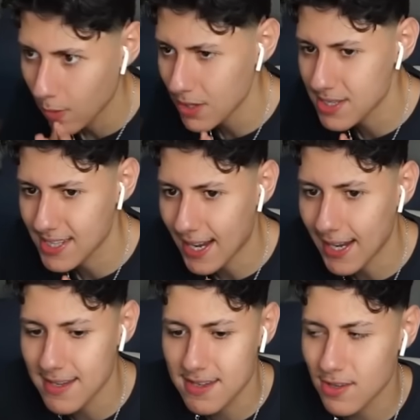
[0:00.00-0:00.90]
what
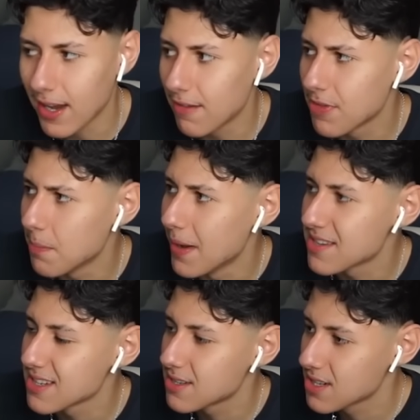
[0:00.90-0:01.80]
size do you have the
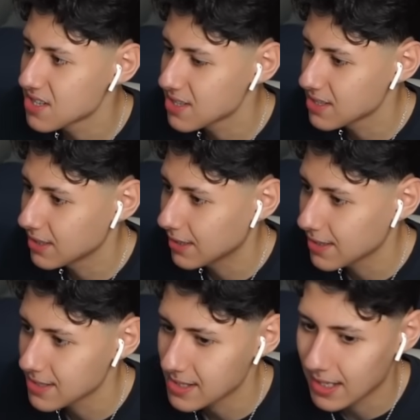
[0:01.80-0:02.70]
Messi jerseys in?
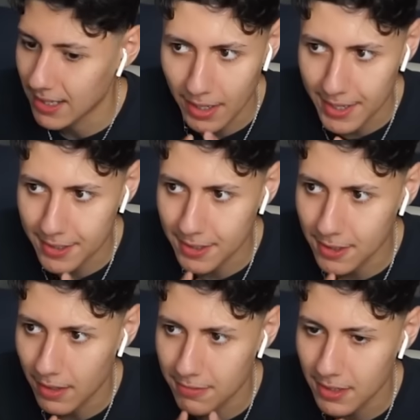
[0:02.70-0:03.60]
Cause like, I don't
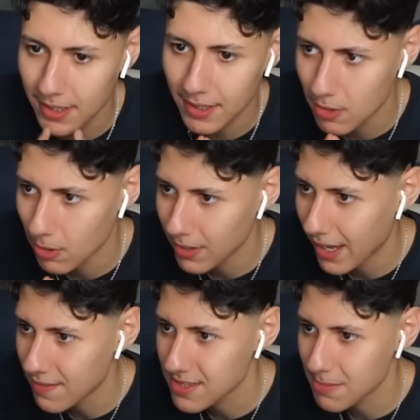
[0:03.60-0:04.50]
know. I feel like you only
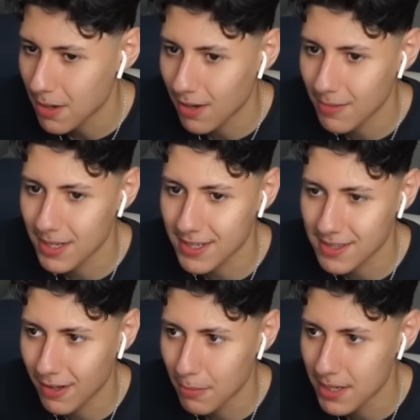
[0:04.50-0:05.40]
have small
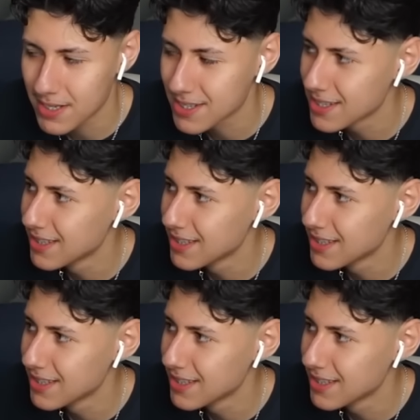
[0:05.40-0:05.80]
because you're a bitch.